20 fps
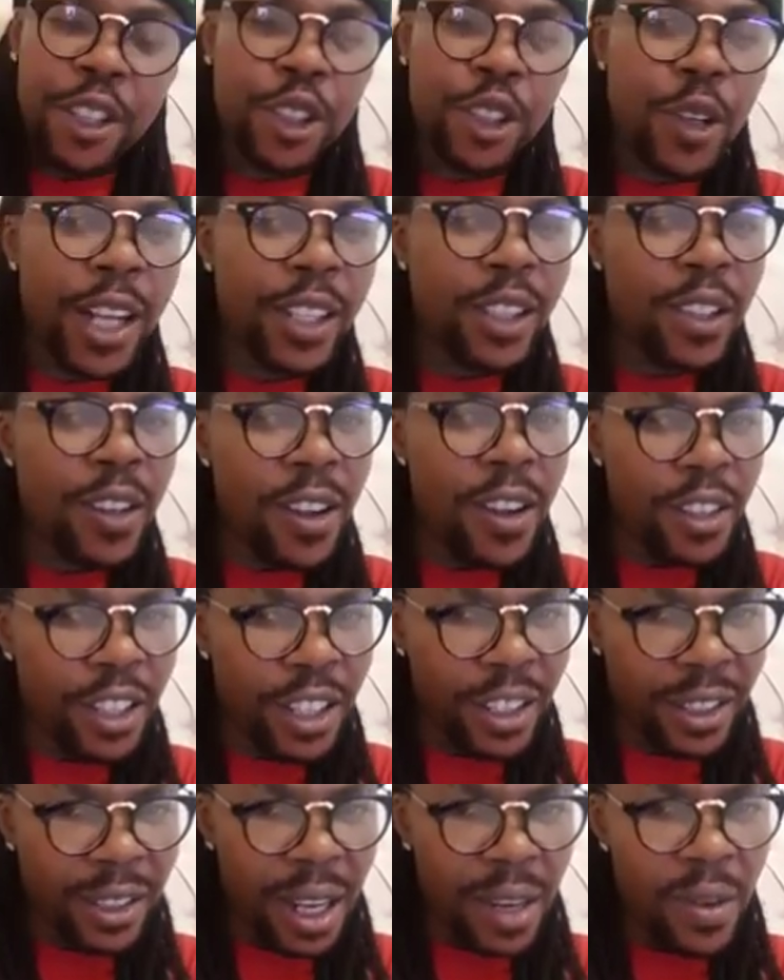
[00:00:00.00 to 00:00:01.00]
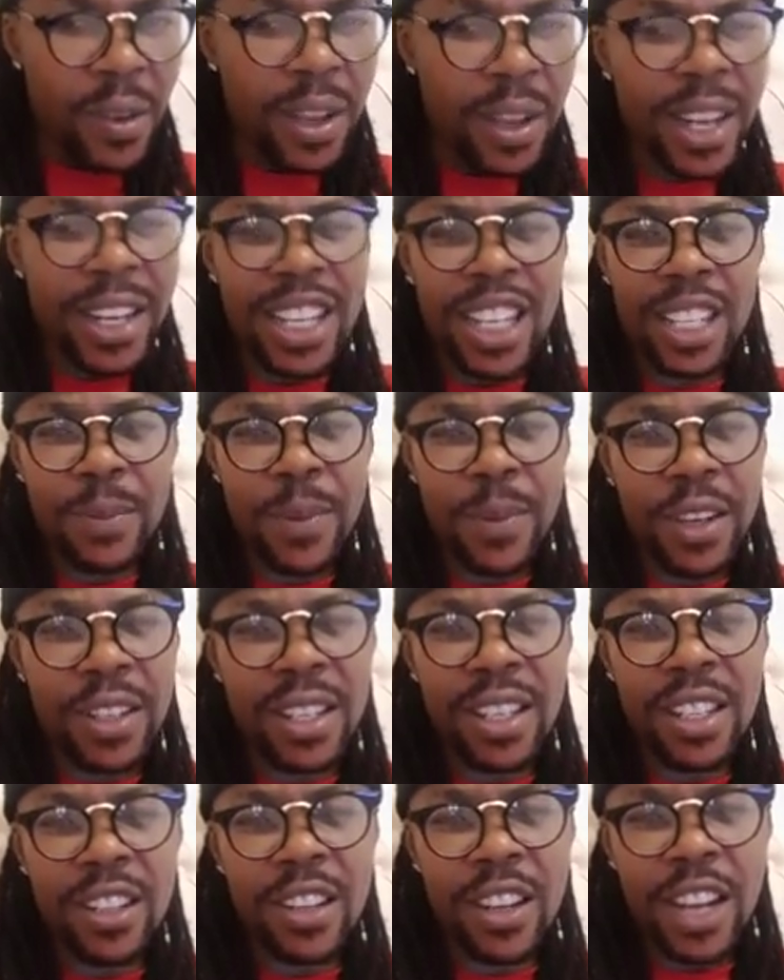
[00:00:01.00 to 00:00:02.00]
try to understand, okay, this
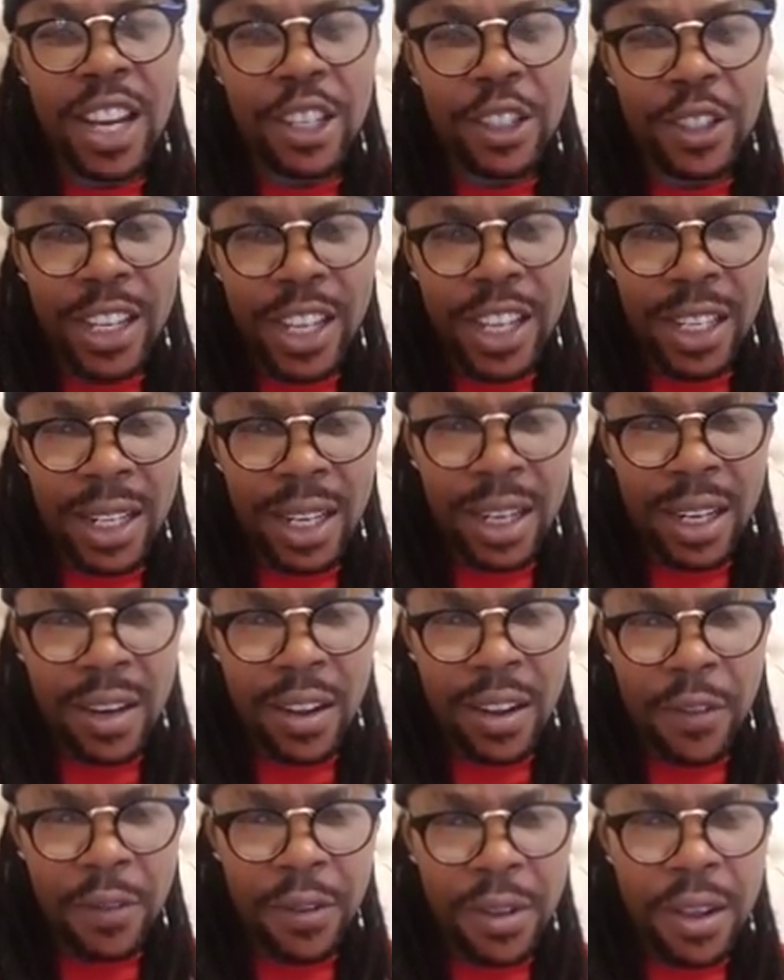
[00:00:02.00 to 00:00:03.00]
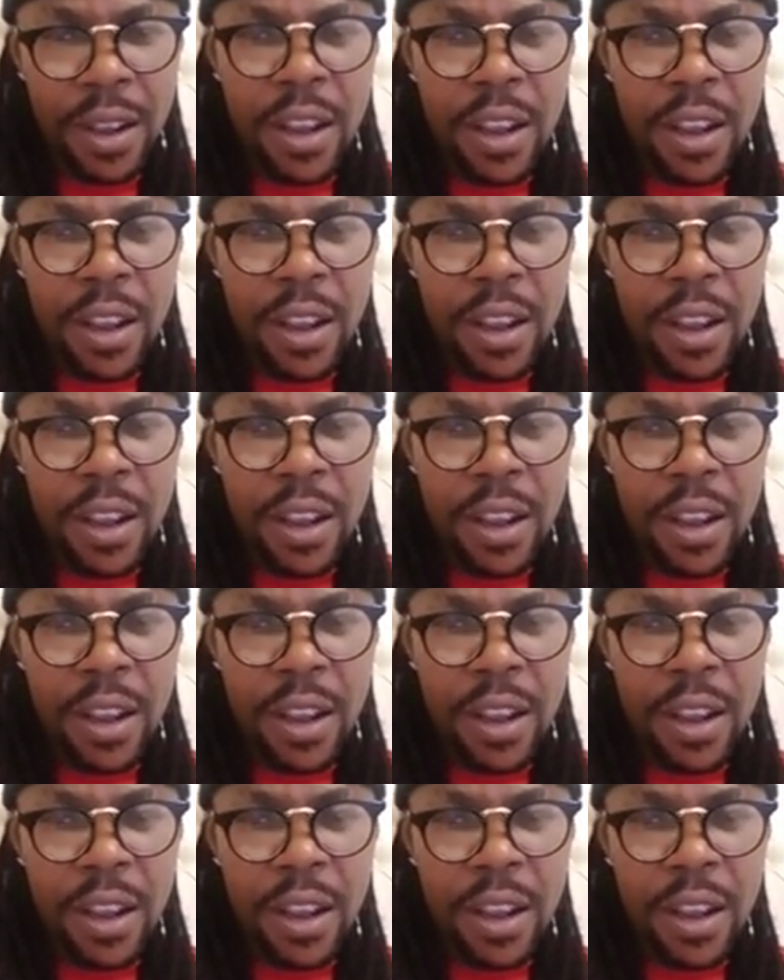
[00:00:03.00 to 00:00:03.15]
person is not educated enough.